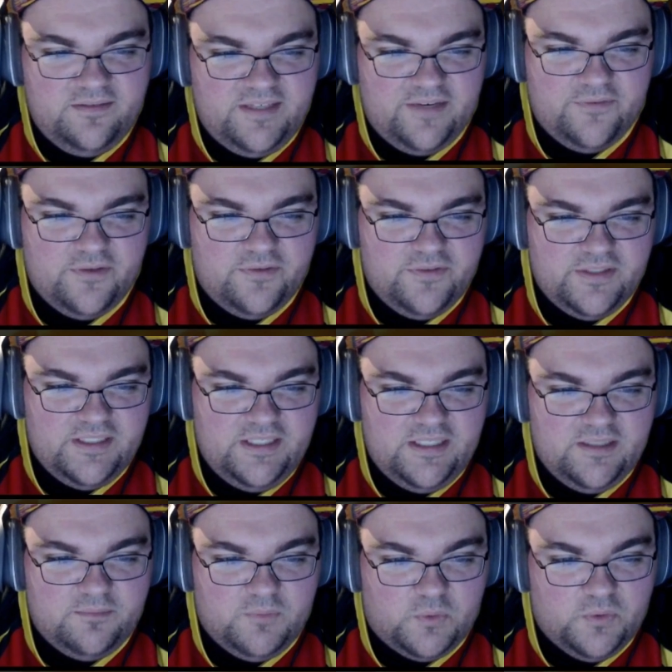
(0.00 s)
Never really
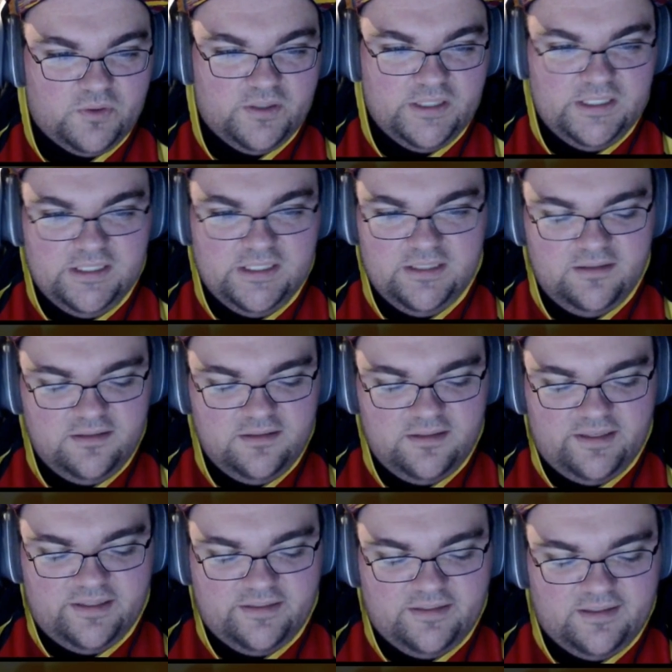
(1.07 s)
needed more,
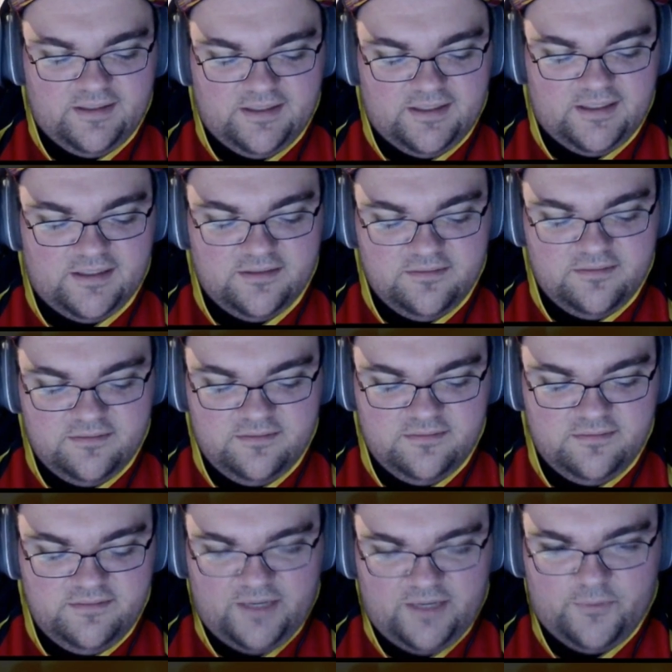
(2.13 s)
and
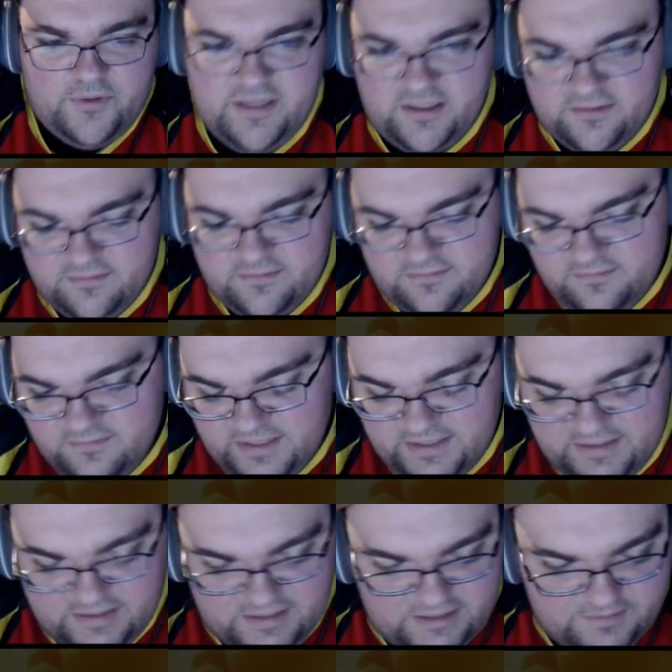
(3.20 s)
it worked out.
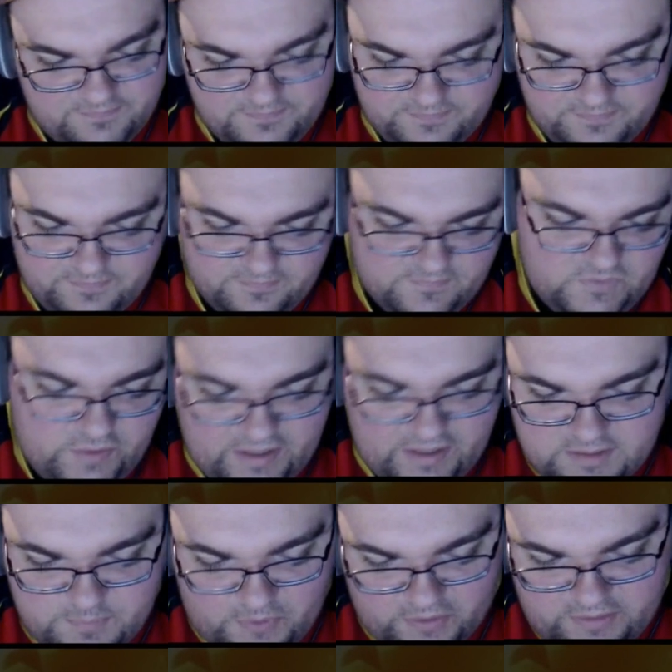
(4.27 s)
You can
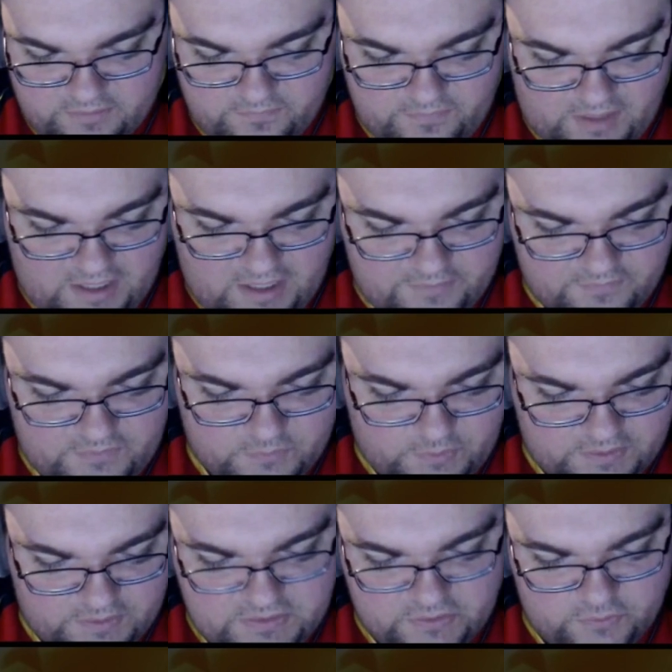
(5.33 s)
Sparking 5 it if you
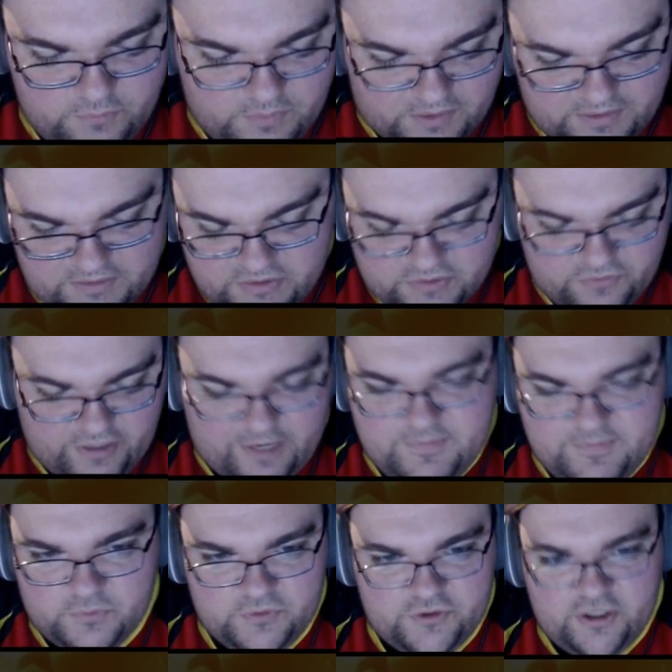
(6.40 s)
want to, but it just grabs a
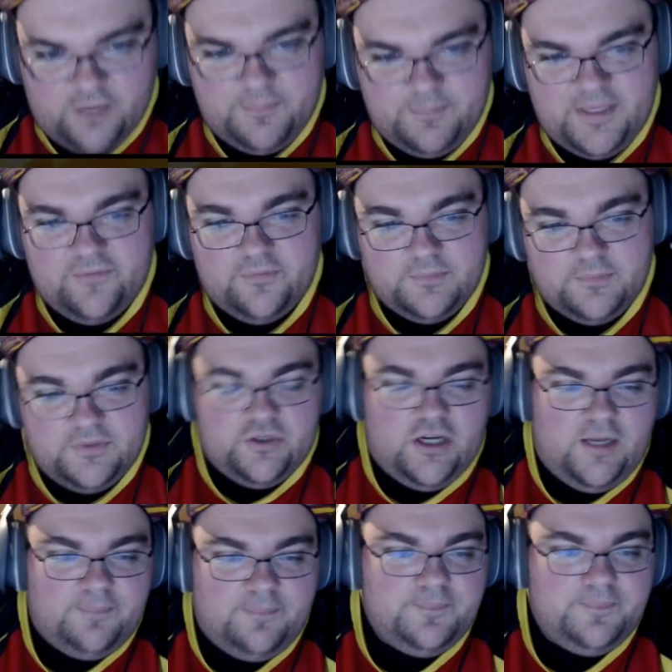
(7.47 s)
1-drop back from the
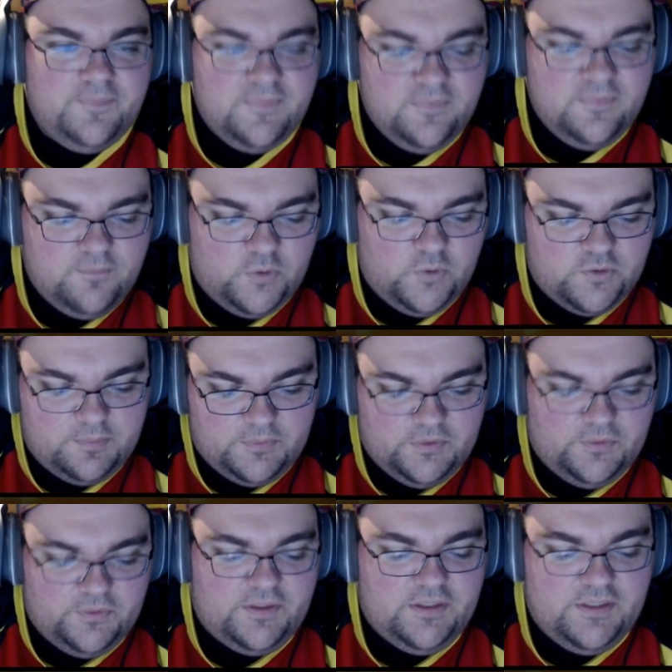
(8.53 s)
drop. Most people know
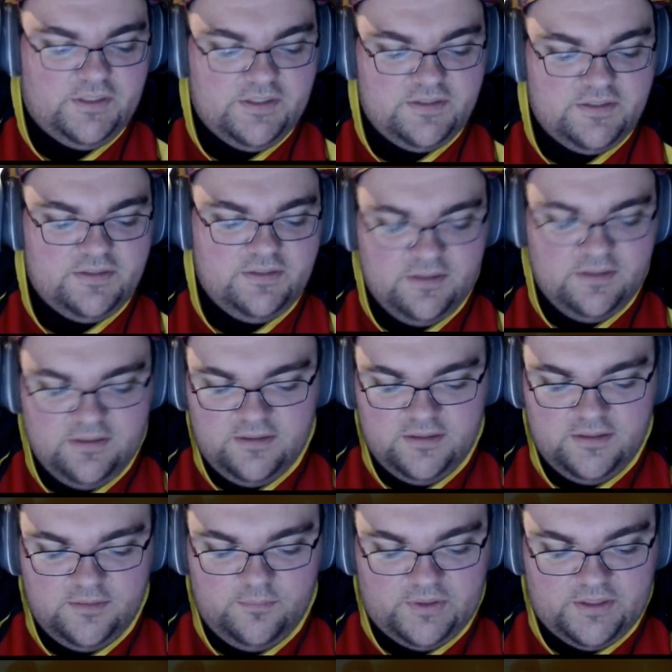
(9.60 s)
what it does,
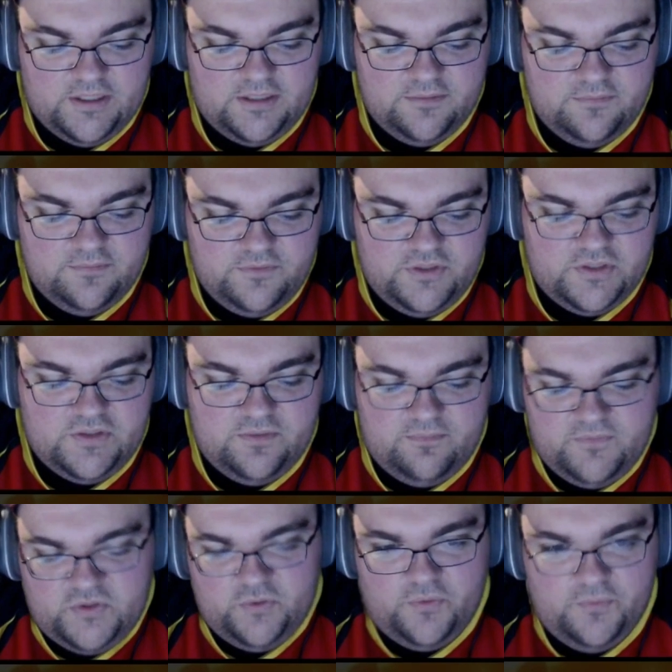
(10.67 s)
but just
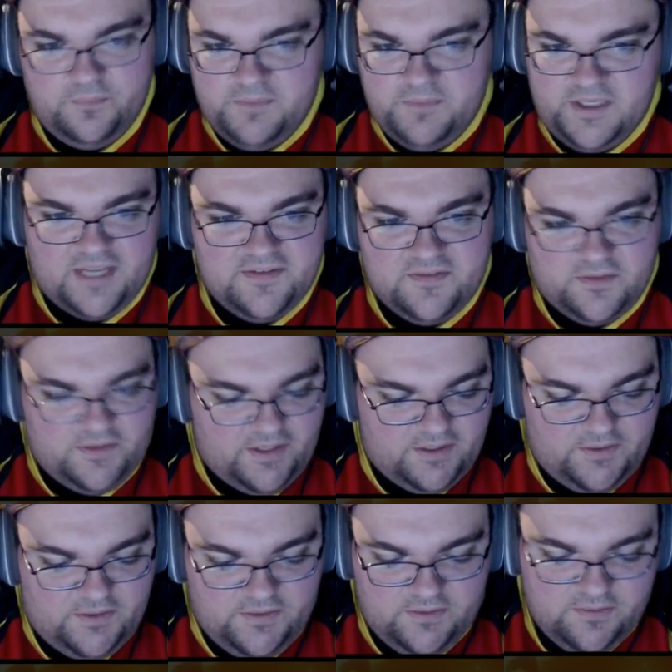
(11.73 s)
2 negates in the deck.
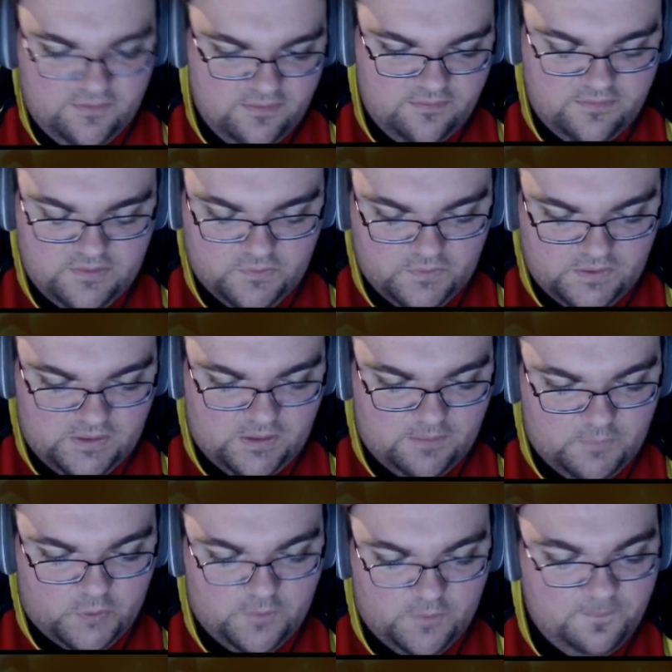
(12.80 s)
Didn't really need any
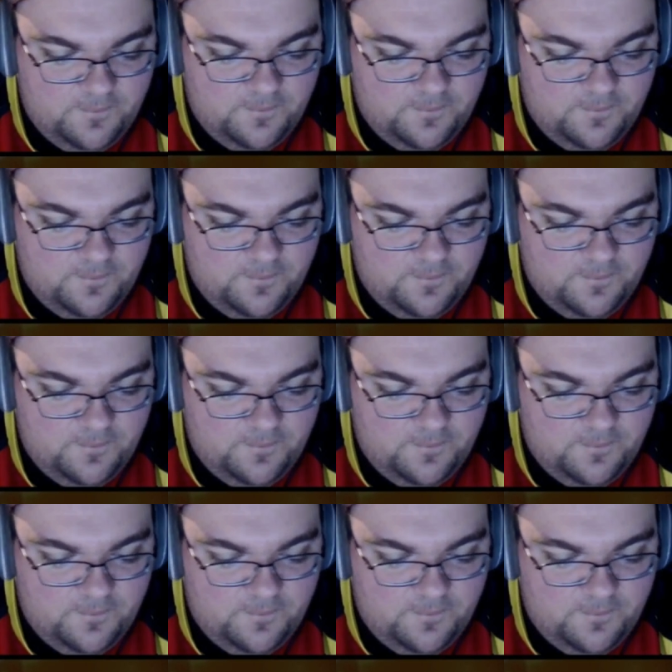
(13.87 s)
more.